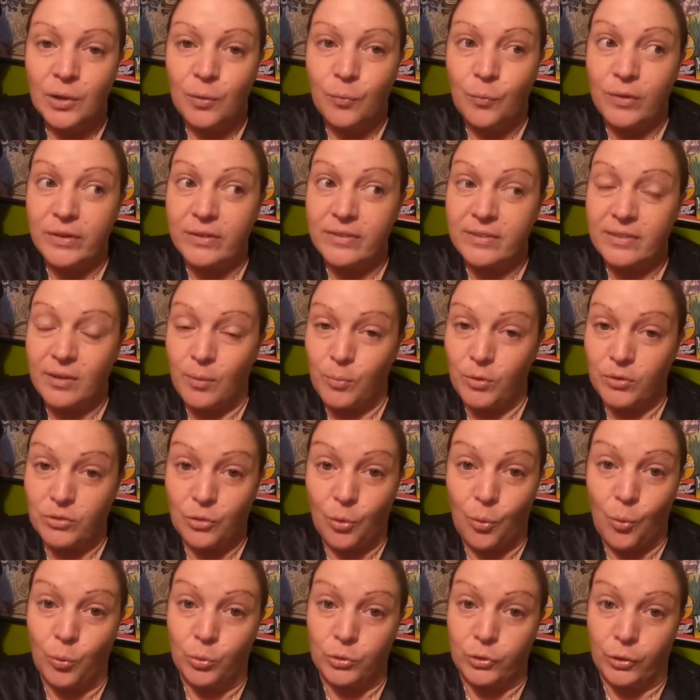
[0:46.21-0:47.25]
when someone's
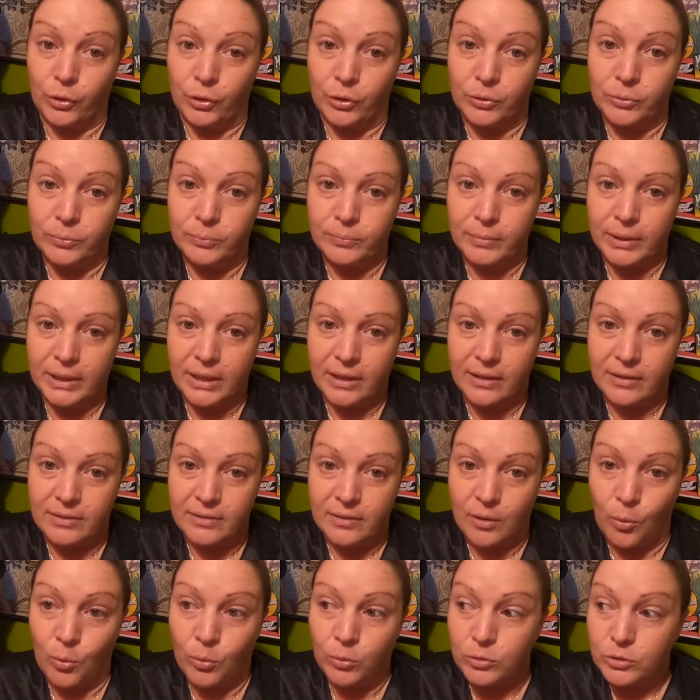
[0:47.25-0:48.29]
older because
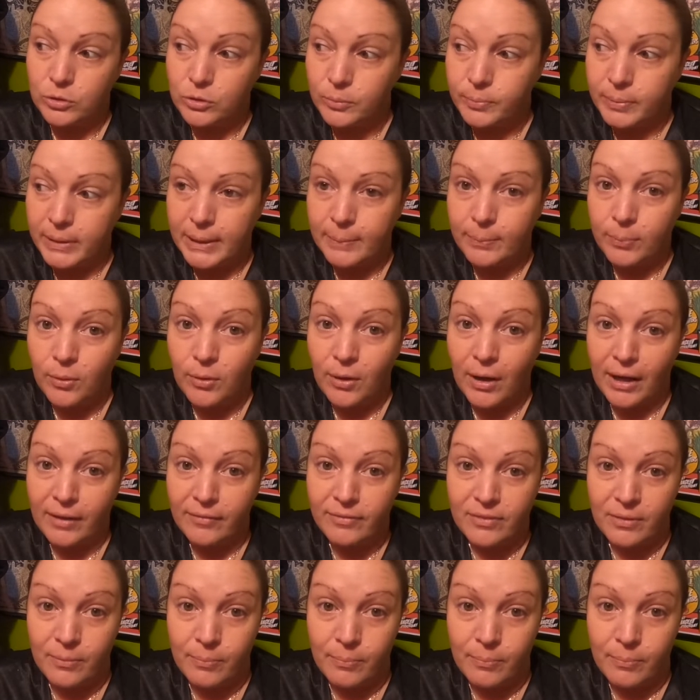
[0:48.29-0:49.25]
older people have the